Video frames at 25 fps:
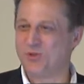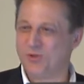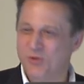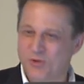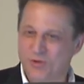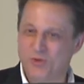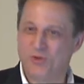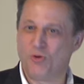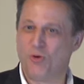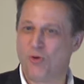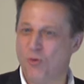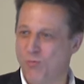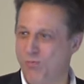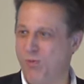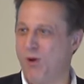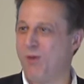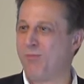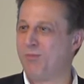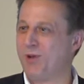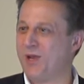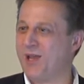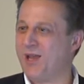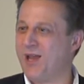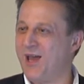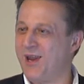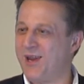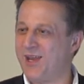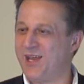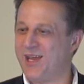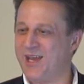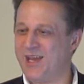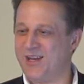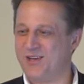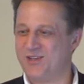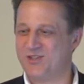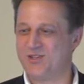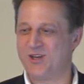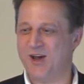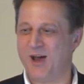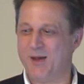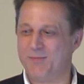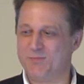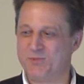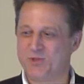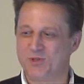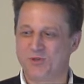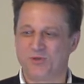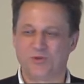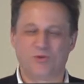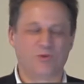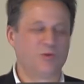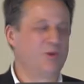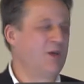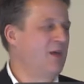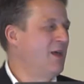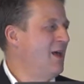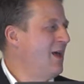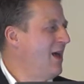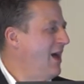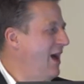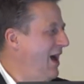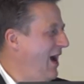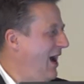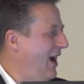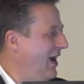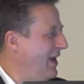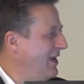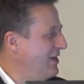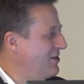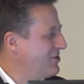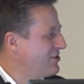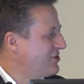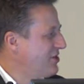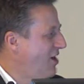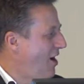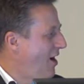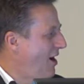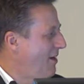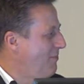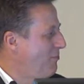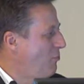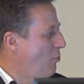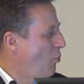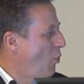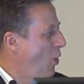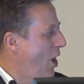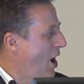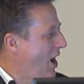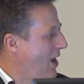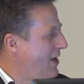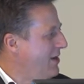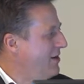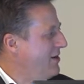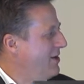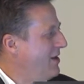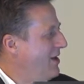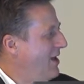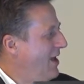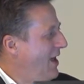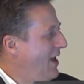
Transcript: you're probably going to get type 2. In type 1,